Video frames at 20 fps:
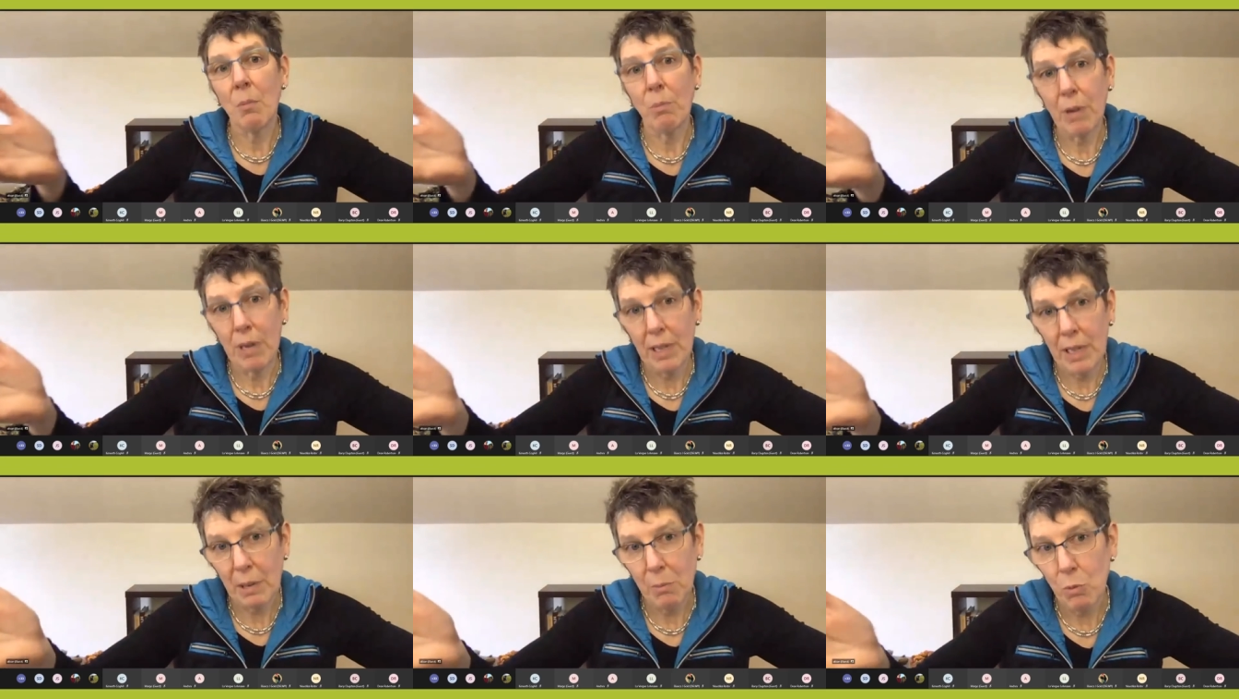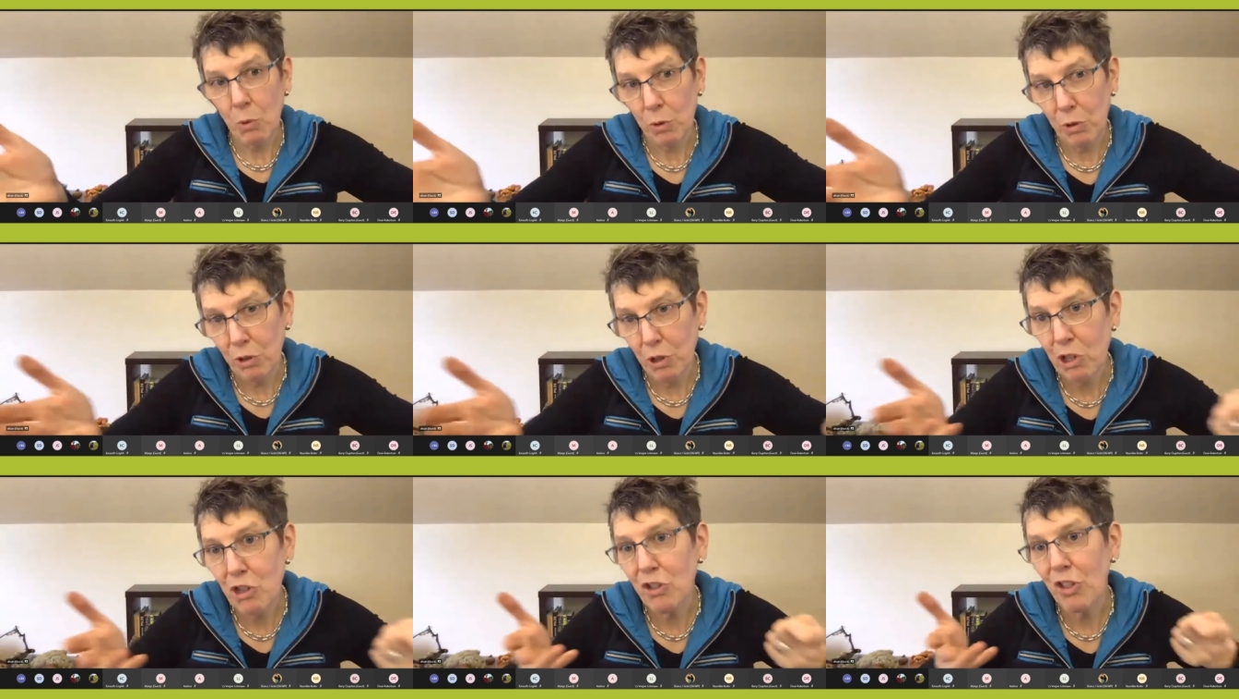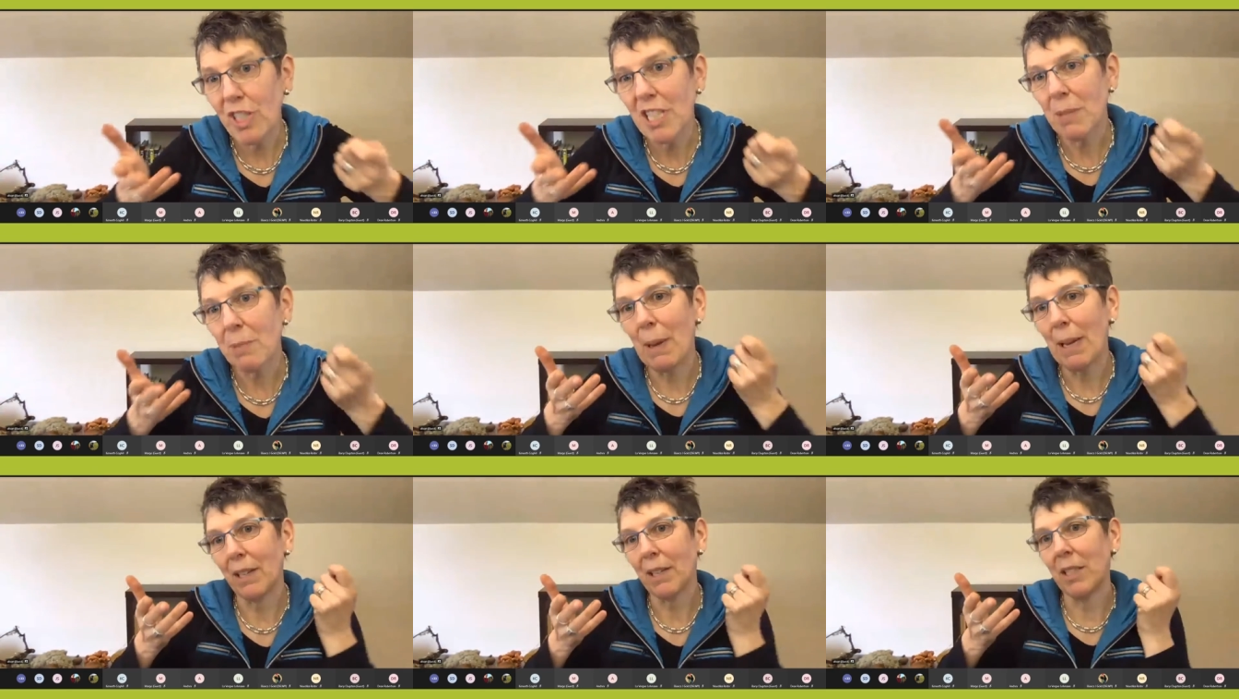bringing more nutrients
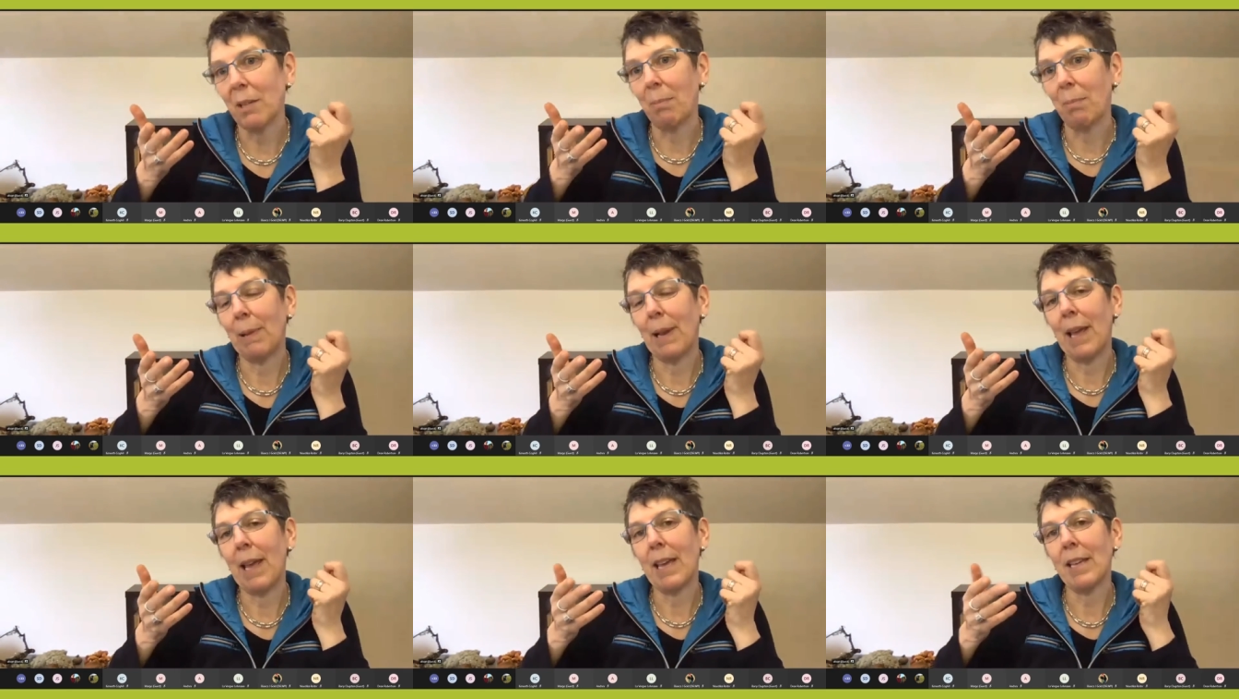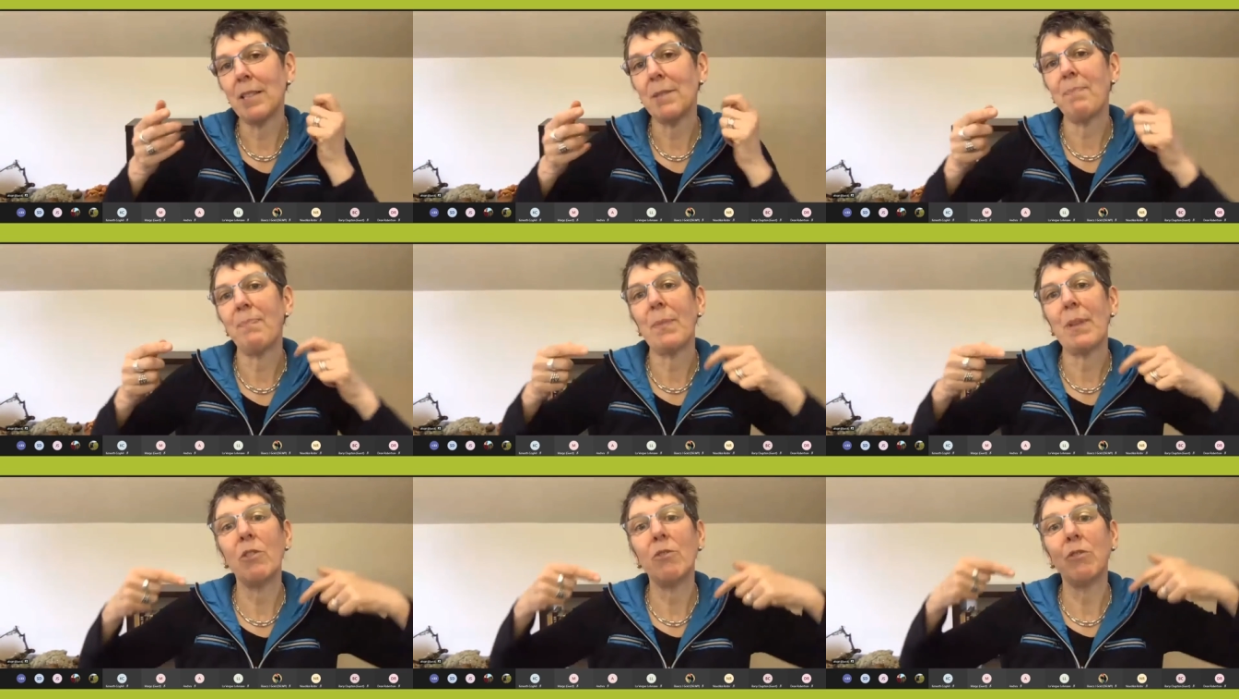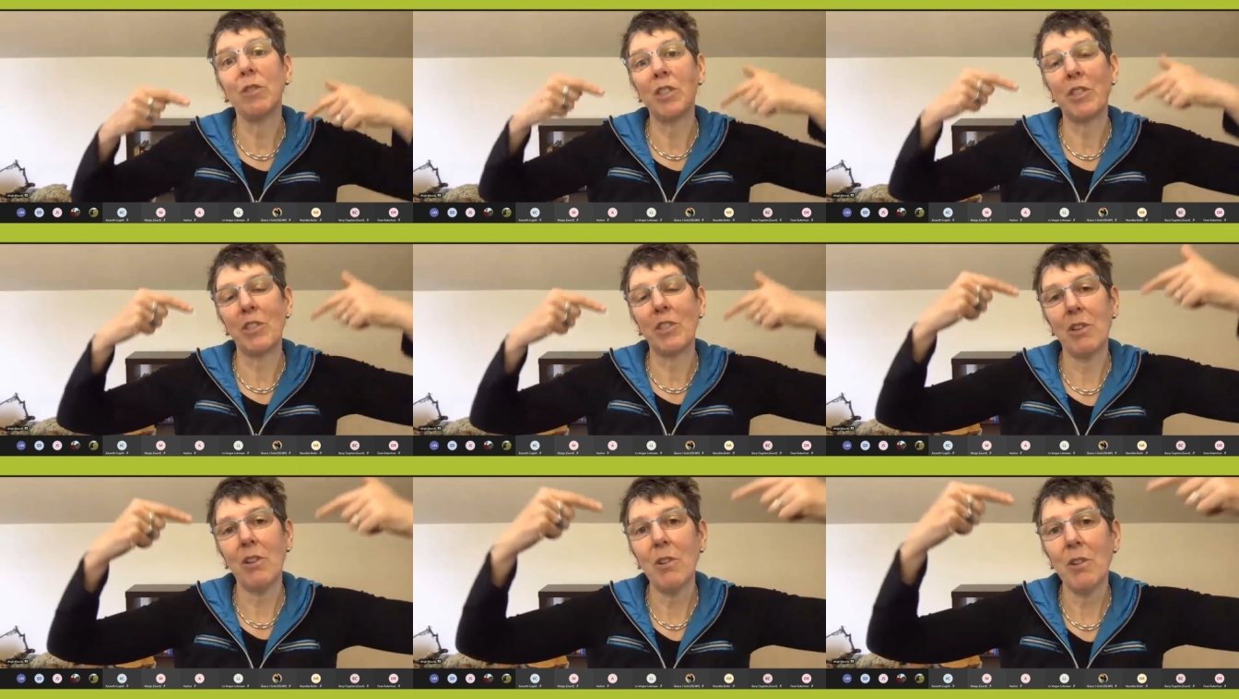back to the plant, in
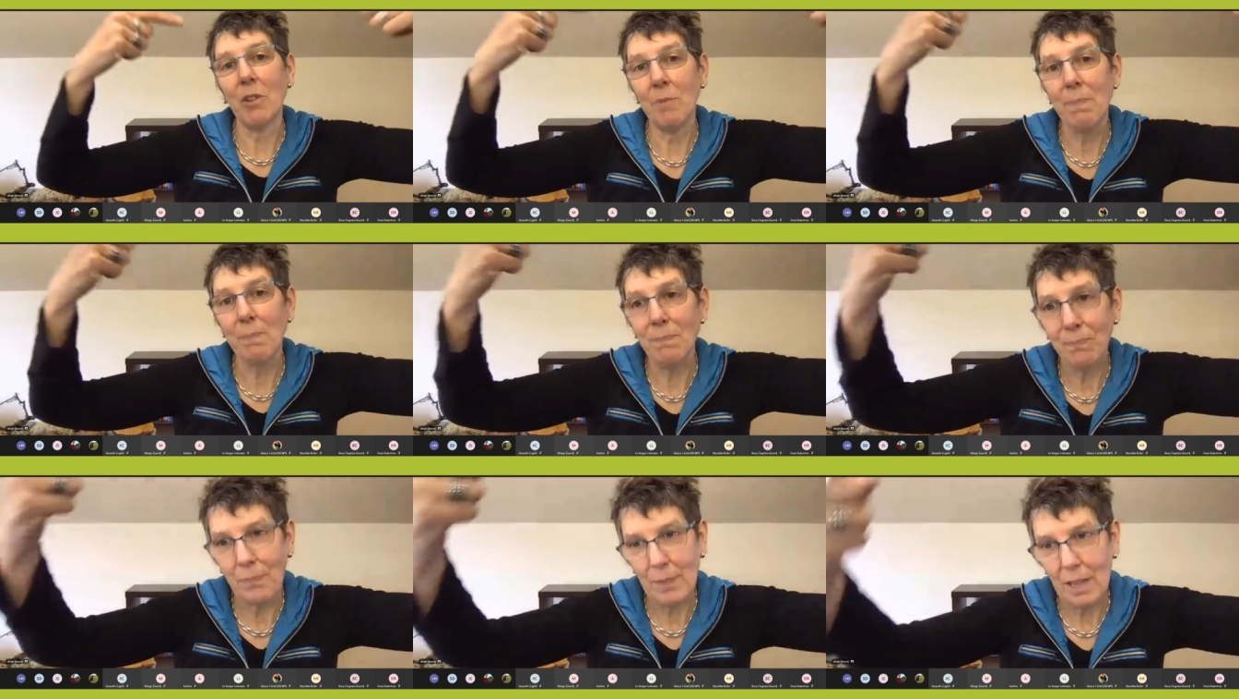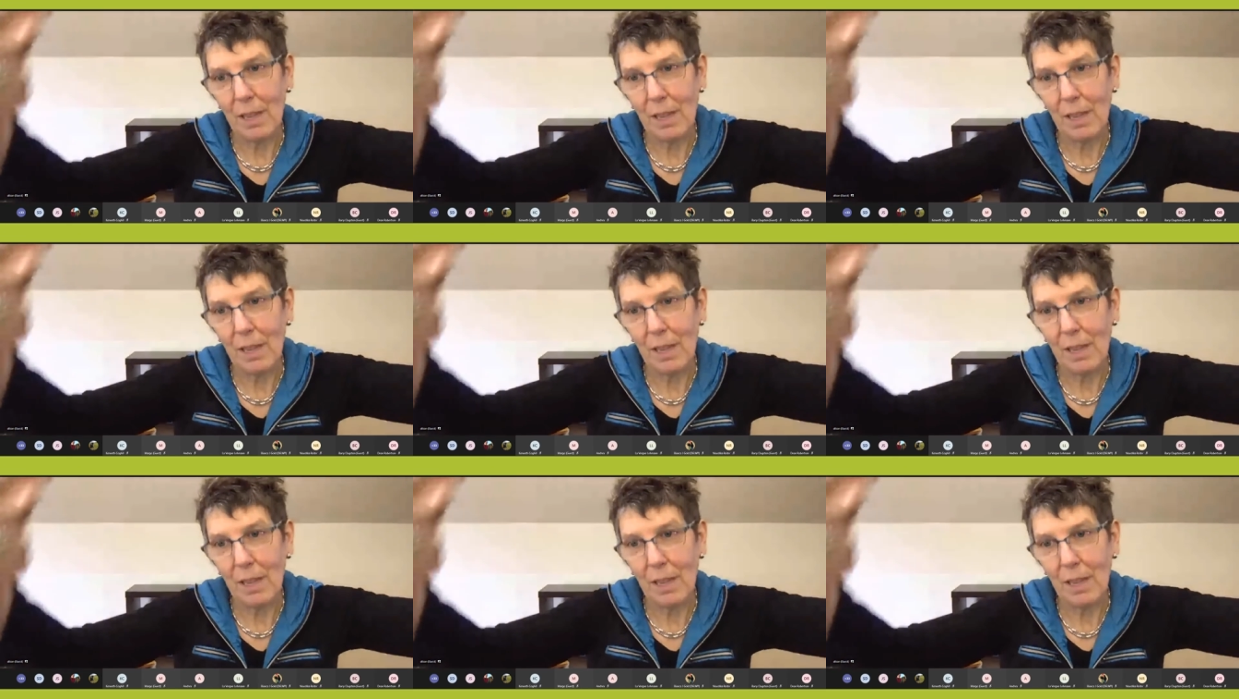return,